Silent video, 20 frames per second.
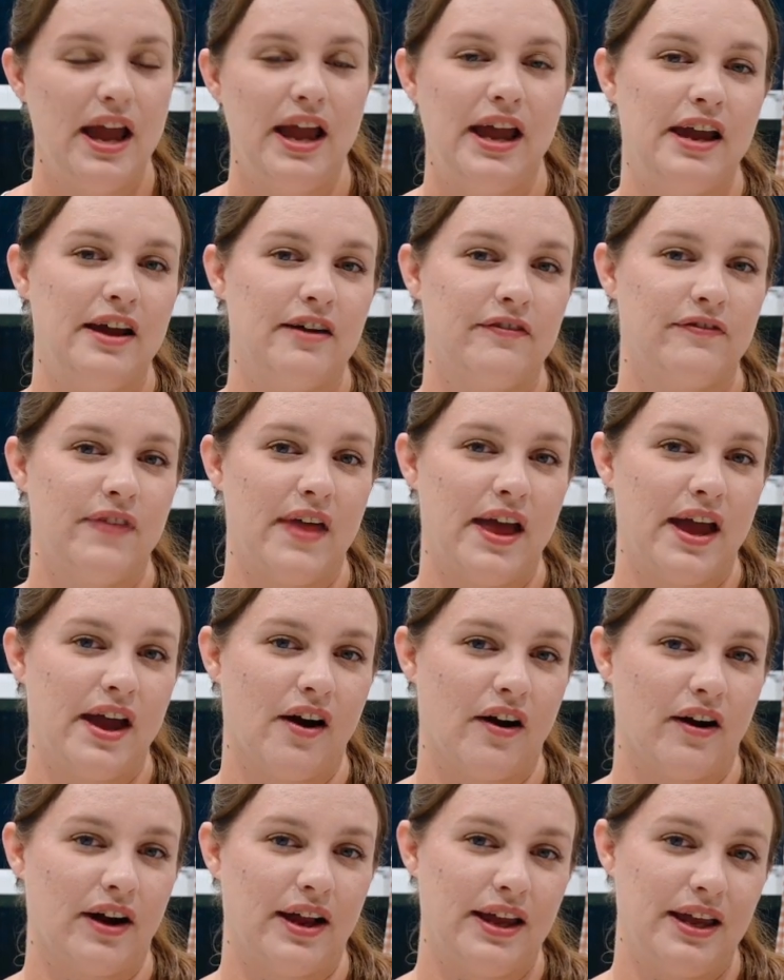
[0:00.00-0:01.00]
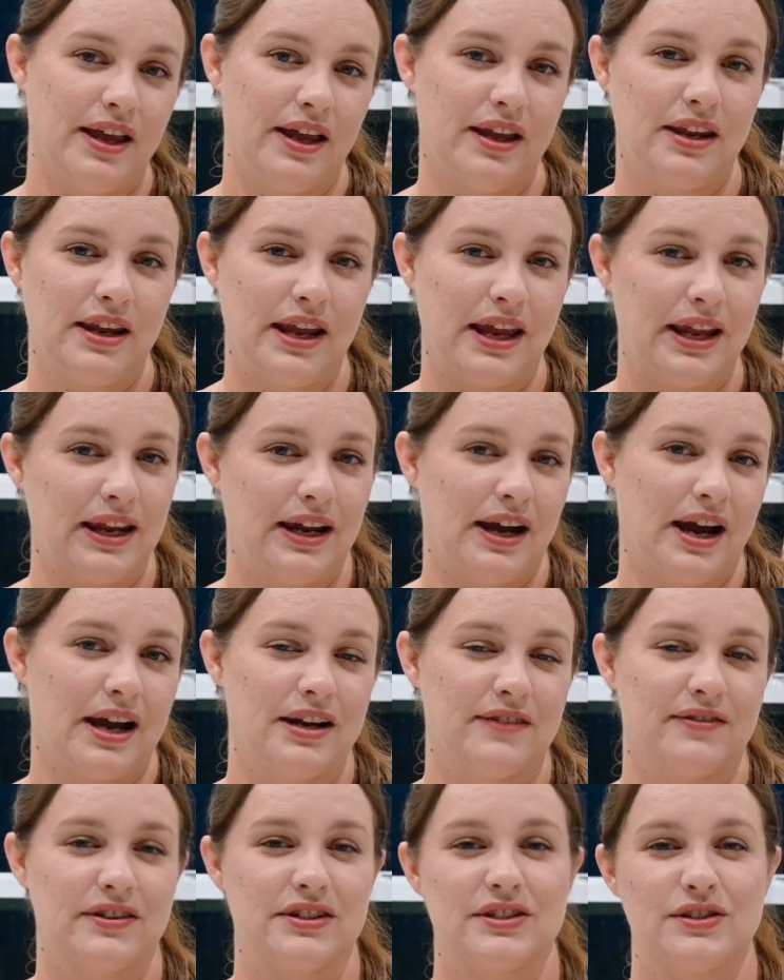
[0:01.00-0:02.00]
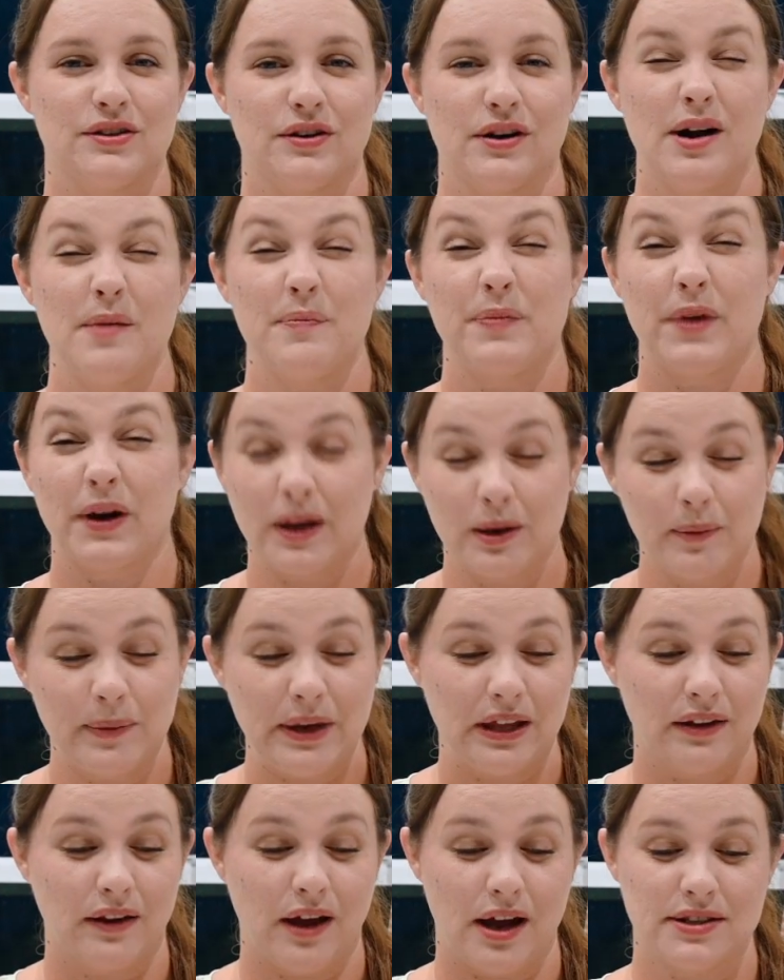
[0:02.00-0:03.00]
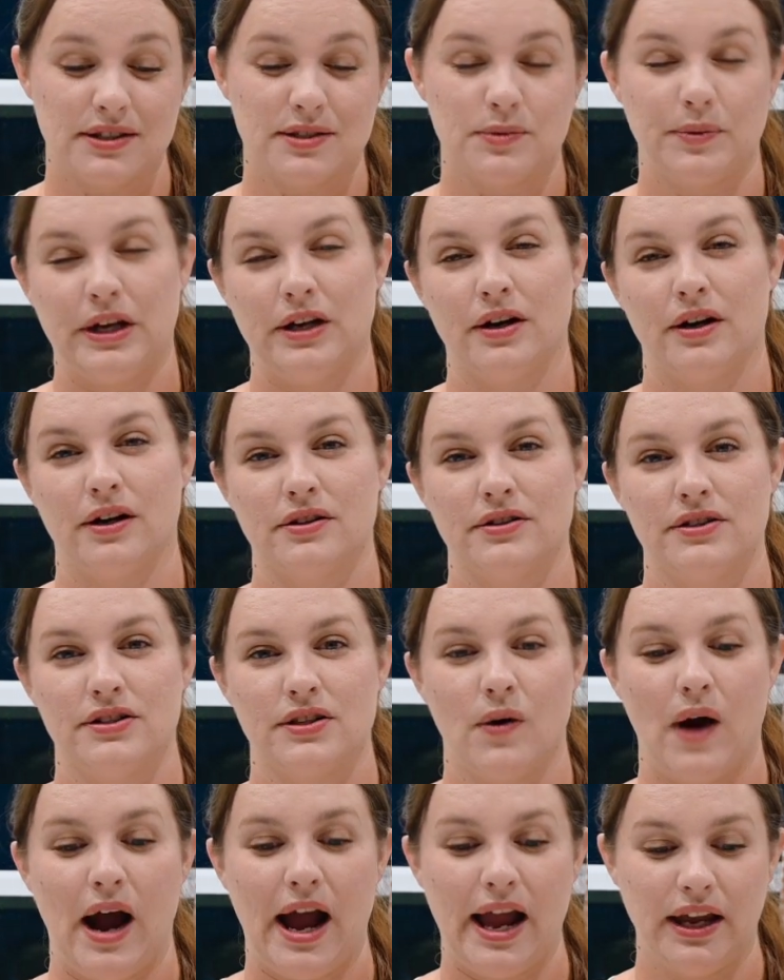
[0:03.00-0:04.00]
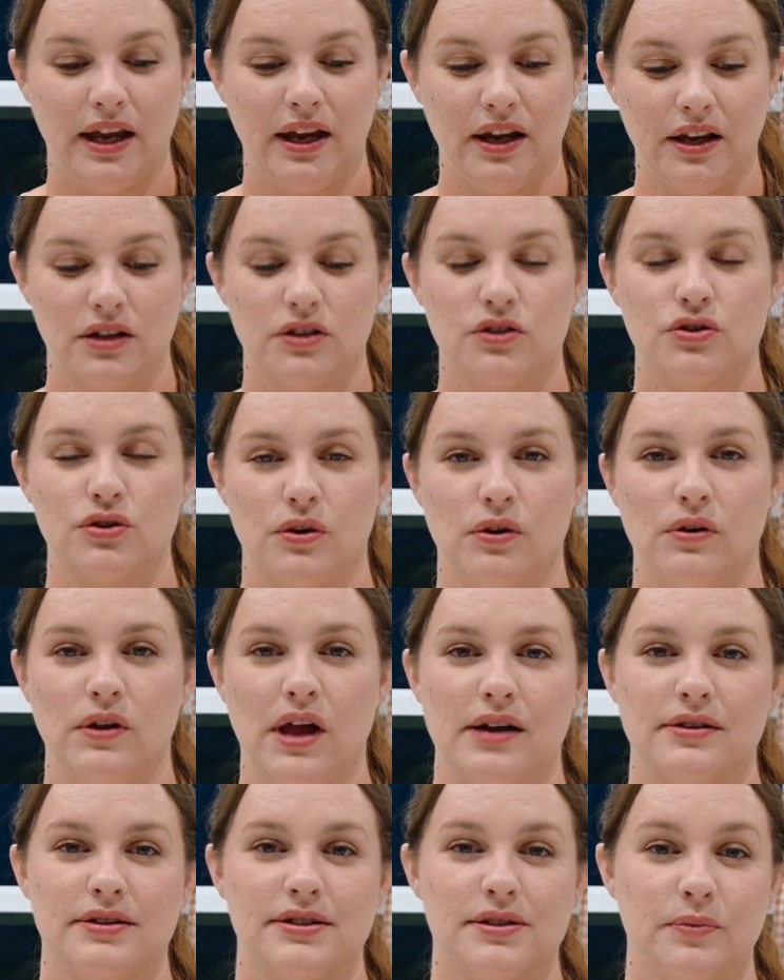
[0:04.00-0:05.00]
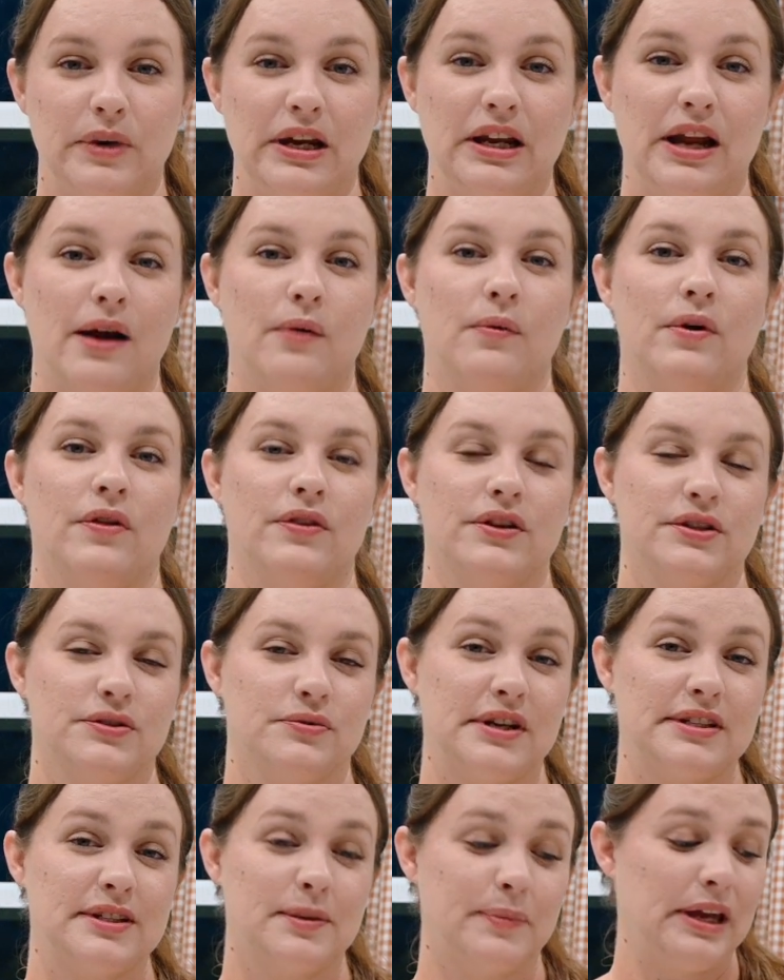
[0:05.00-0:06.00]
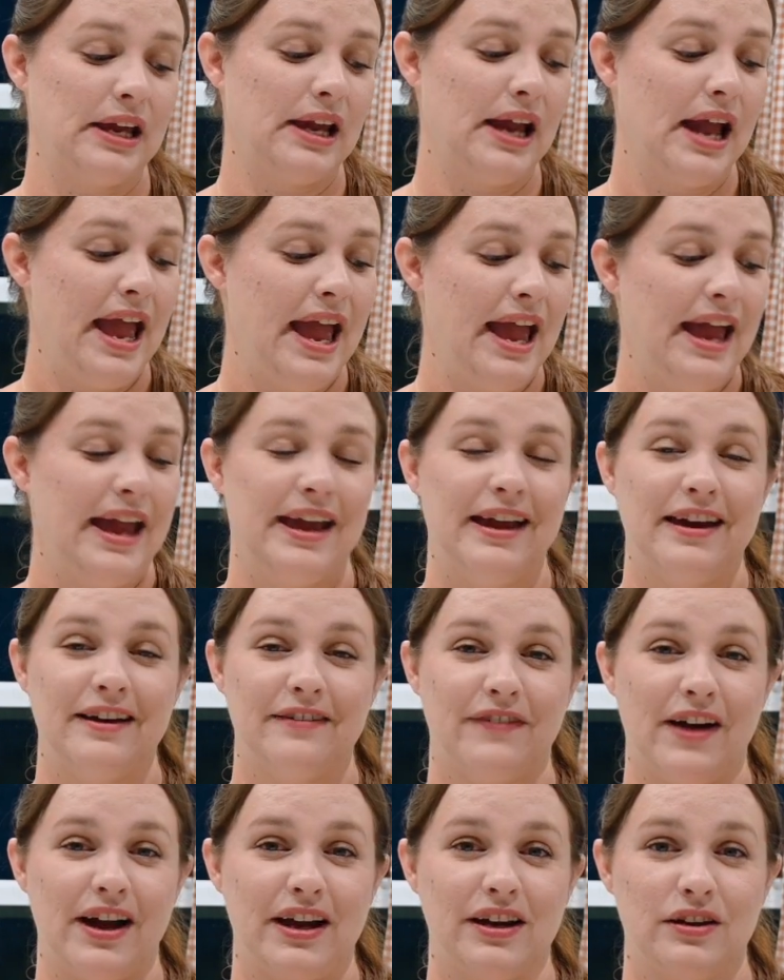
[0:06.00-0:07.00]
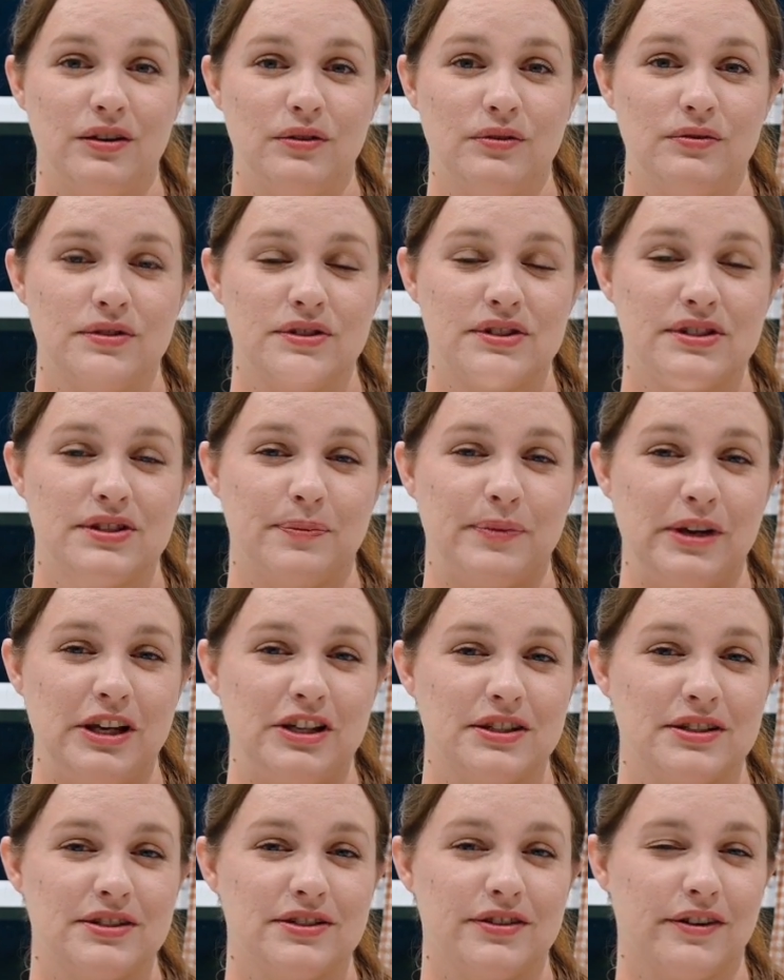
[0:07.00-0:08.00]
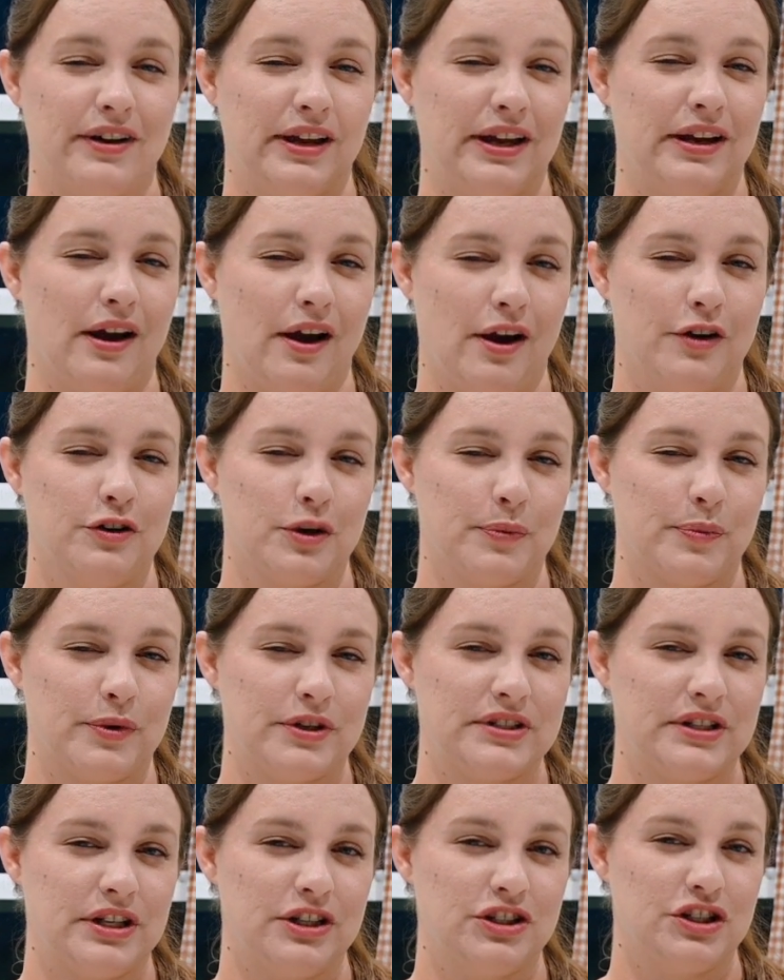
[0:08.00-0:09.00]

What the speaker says: If they are in any kind of a syrup, they're going to be a lot sweeter. So I can control how sweet I want this recipe if I use the peaches that are in 100%